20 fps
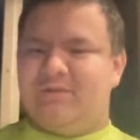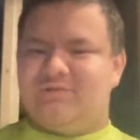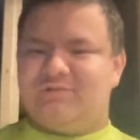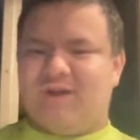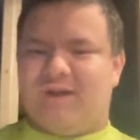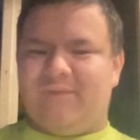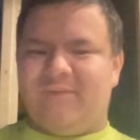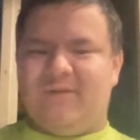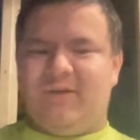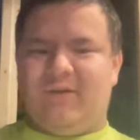
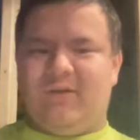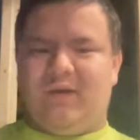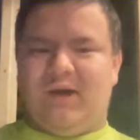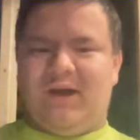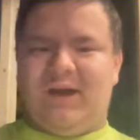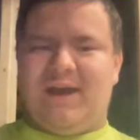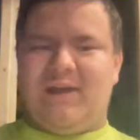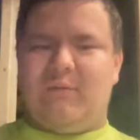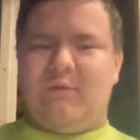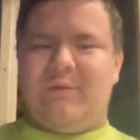driving on the
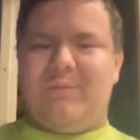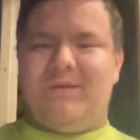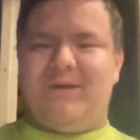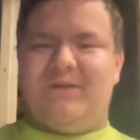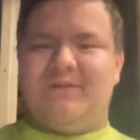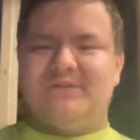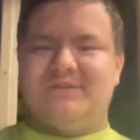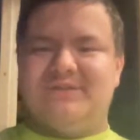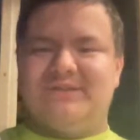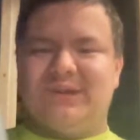highway
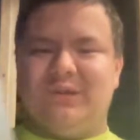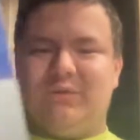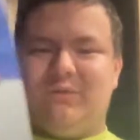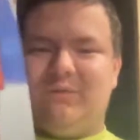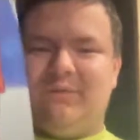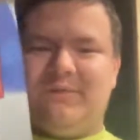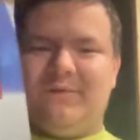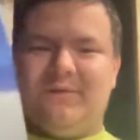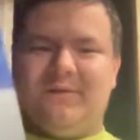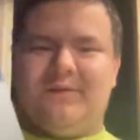by
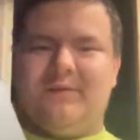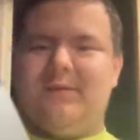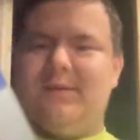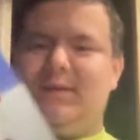yourself,